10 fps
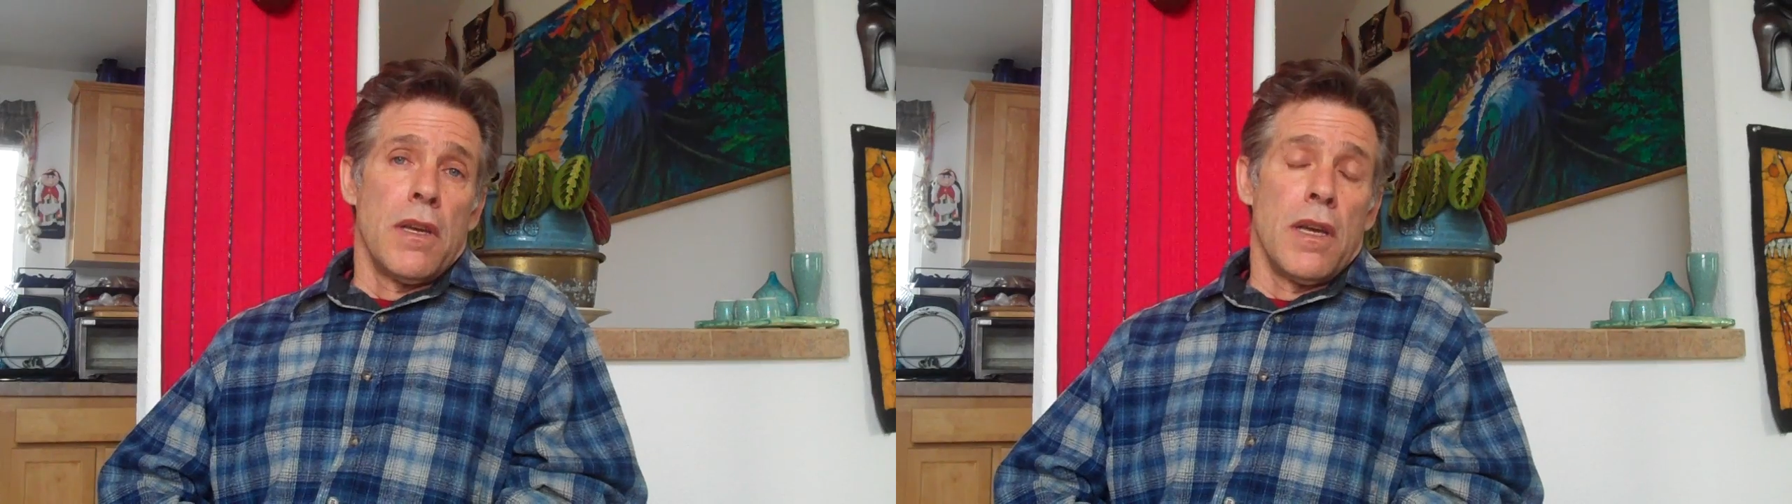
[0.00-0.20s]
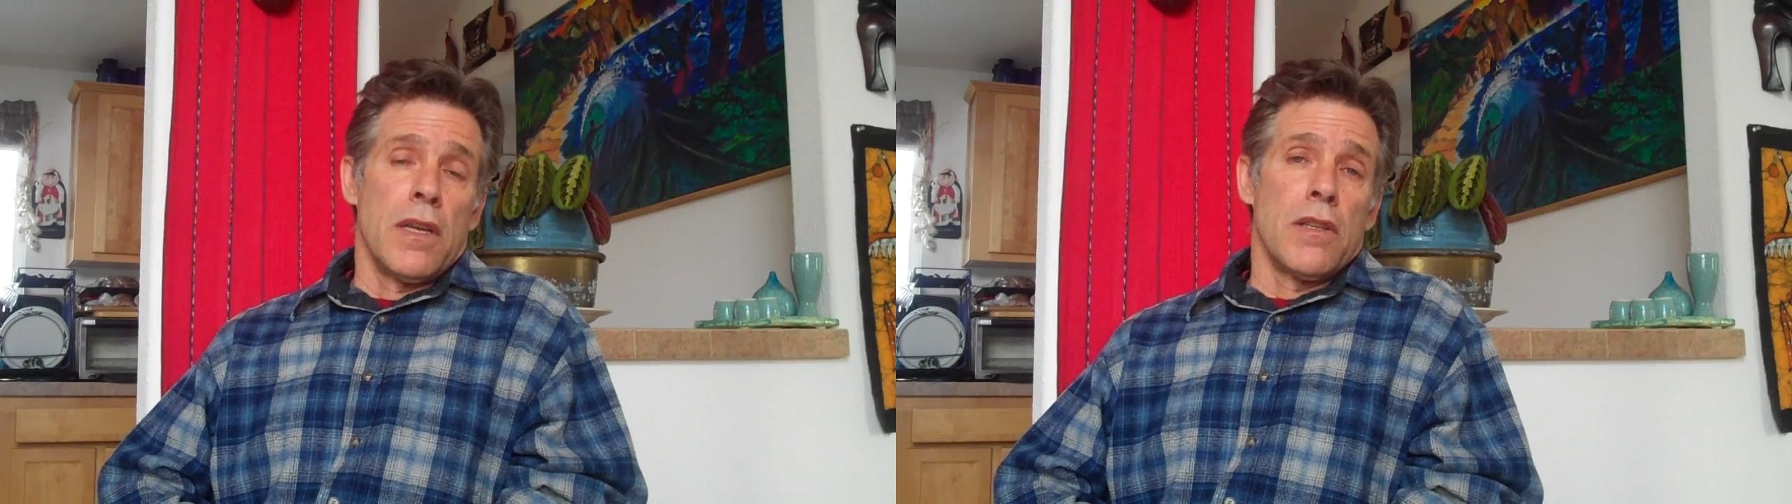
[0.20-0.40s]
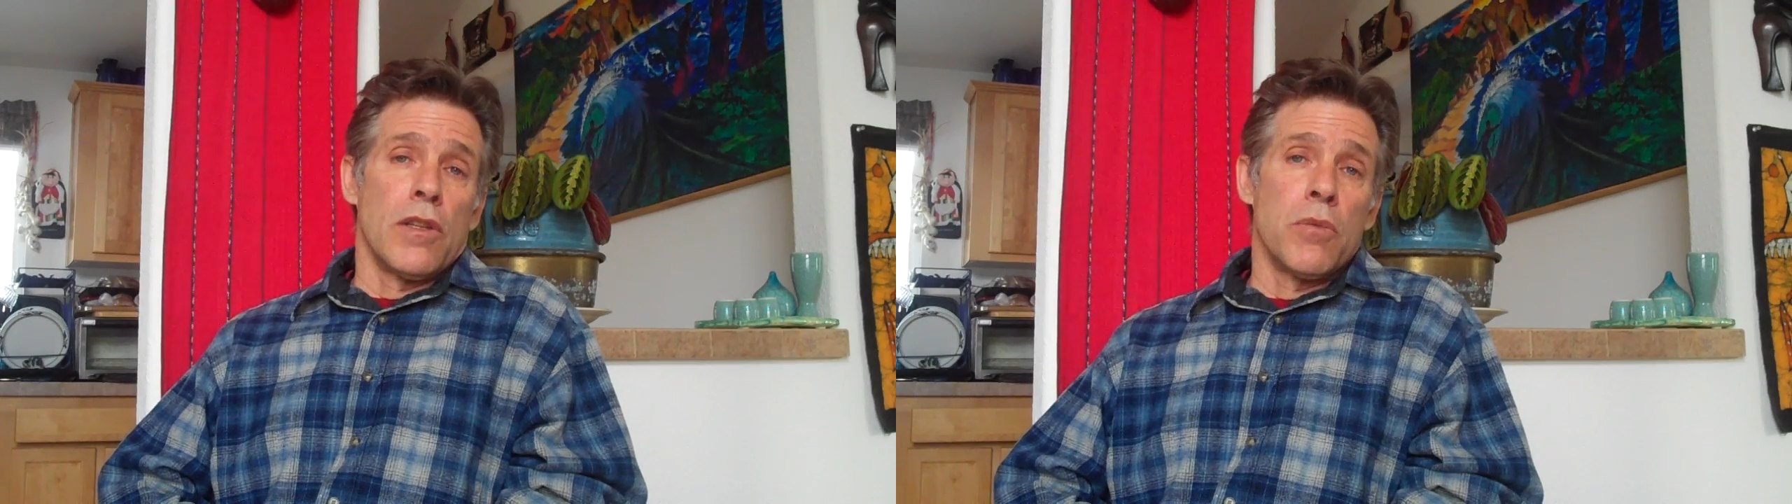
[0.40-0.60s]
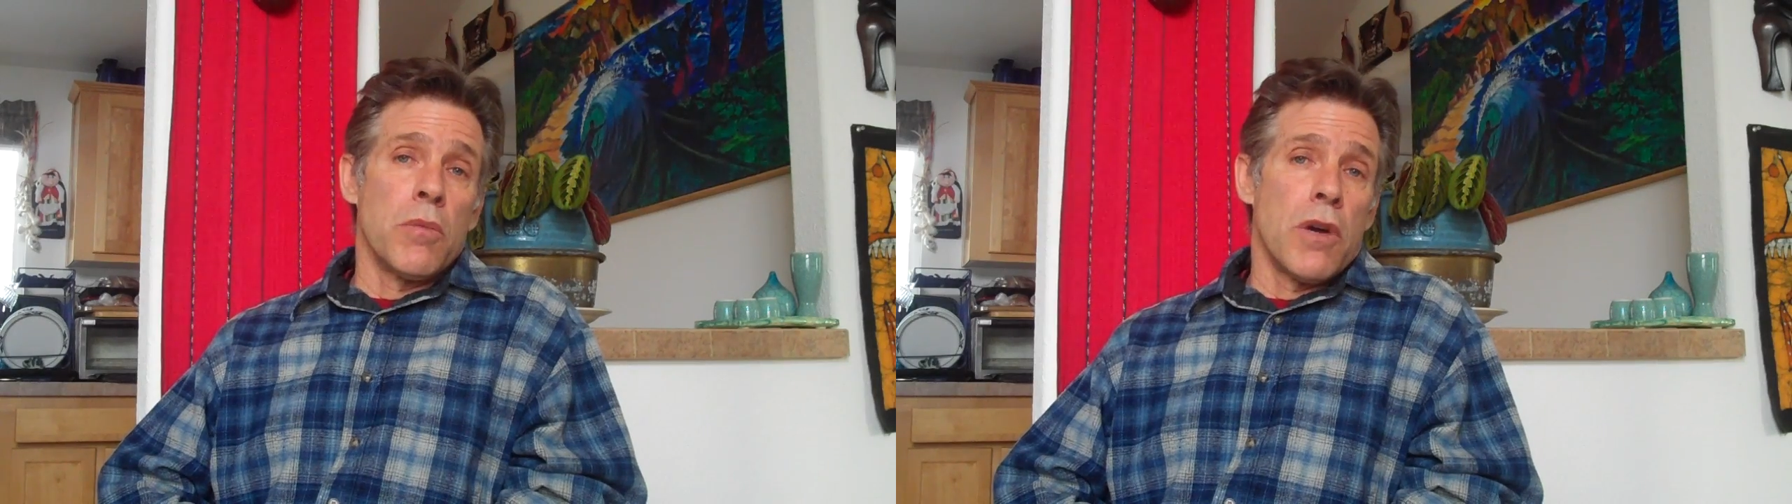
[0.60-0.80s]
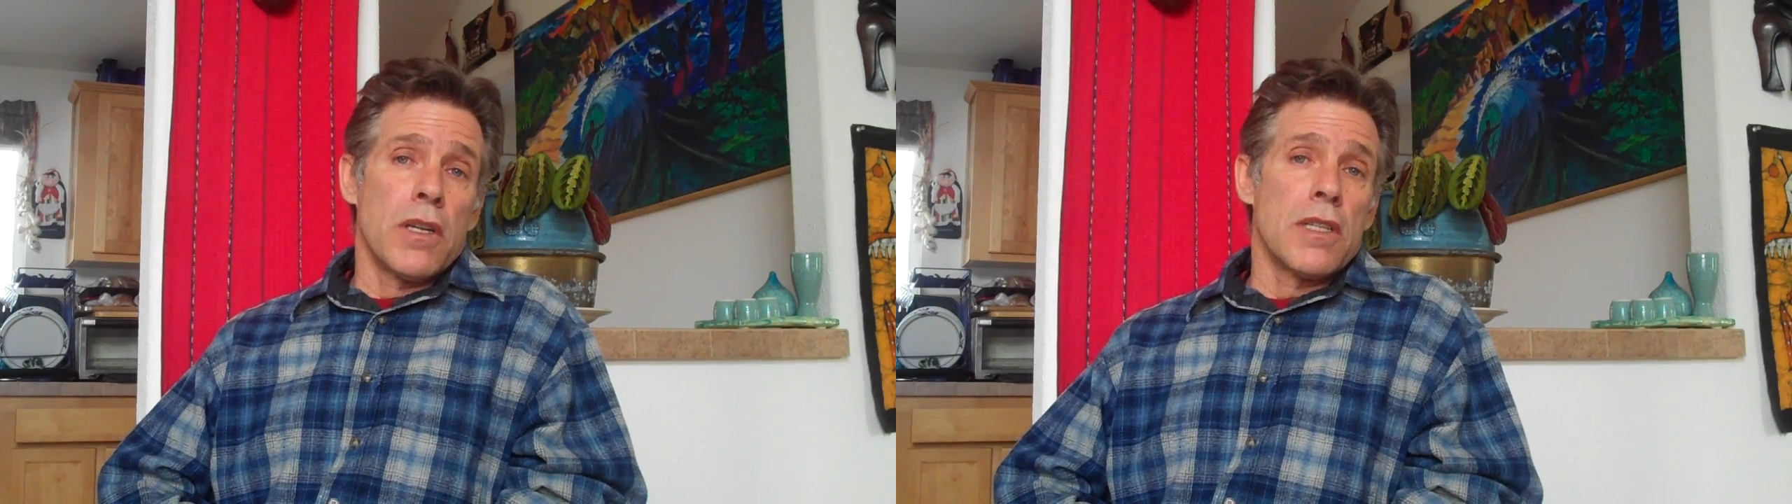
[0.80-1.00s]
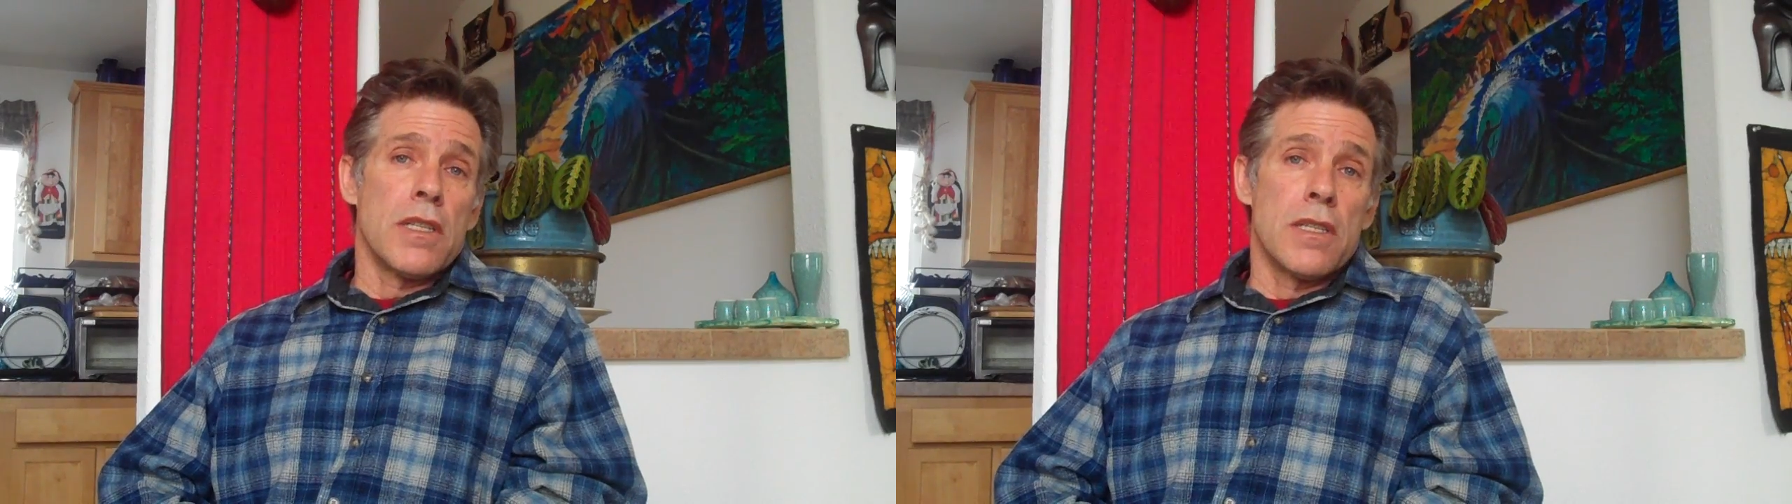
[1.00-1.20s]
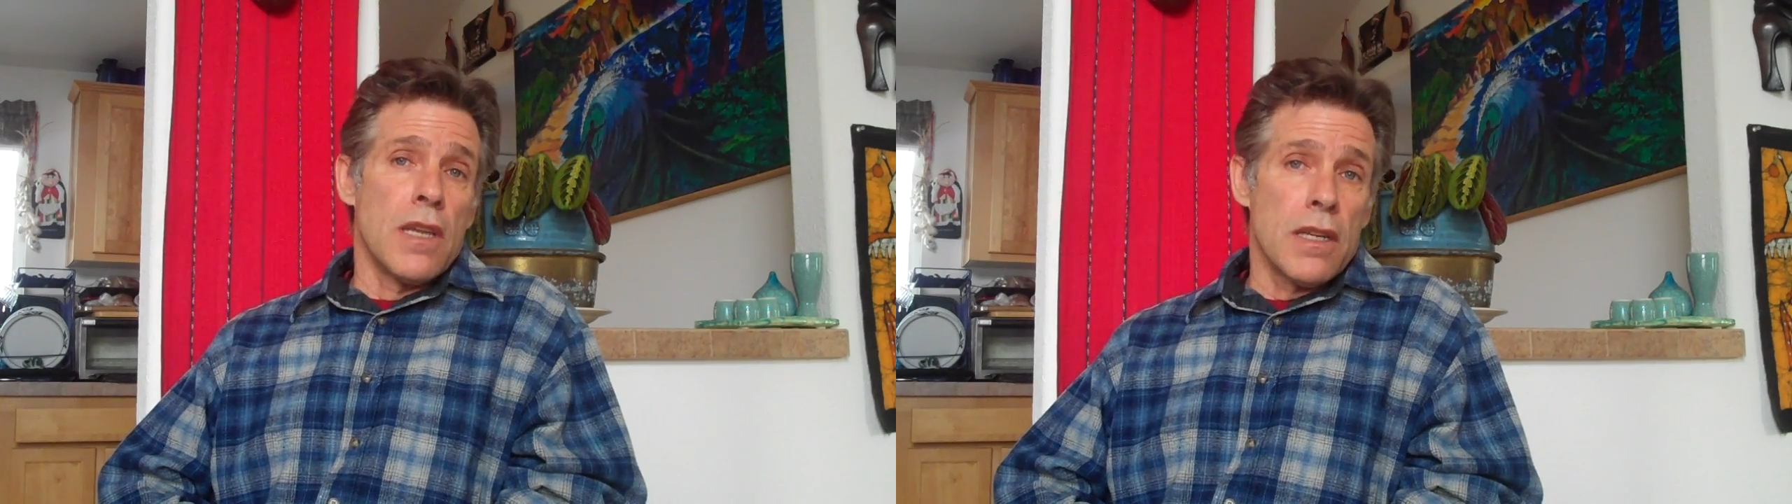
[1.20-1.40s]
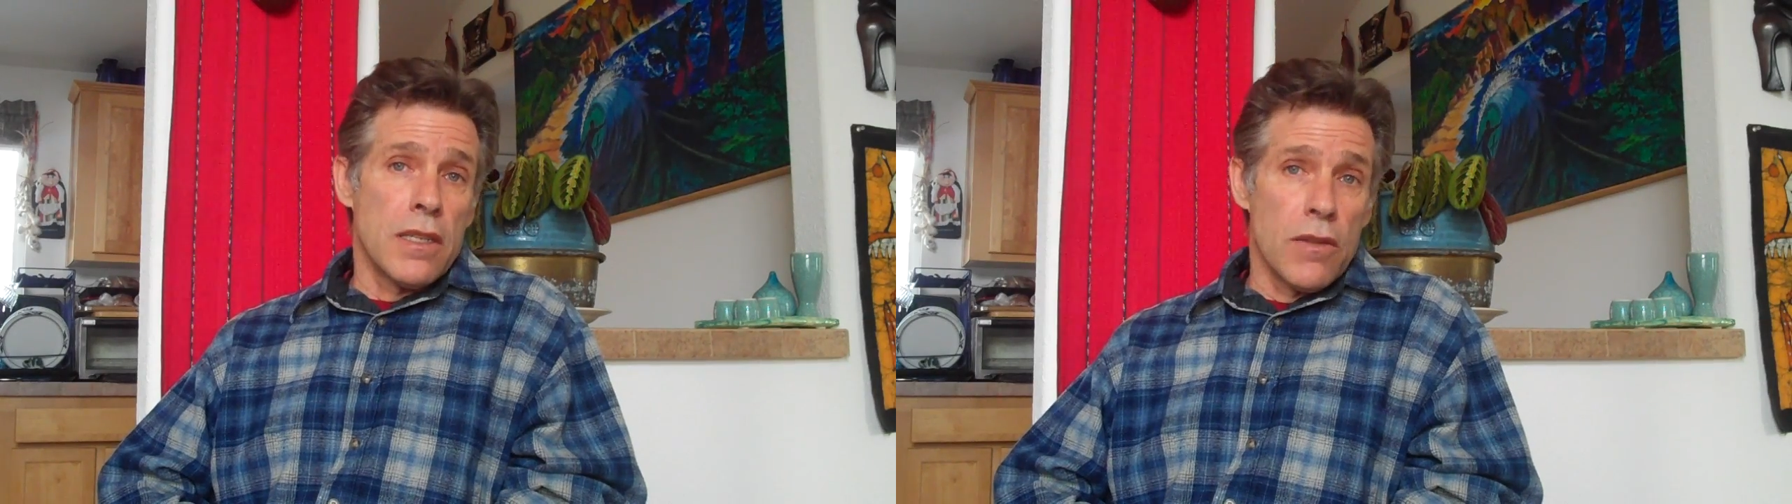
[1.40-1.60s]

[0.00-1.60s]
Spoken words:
And the global market does not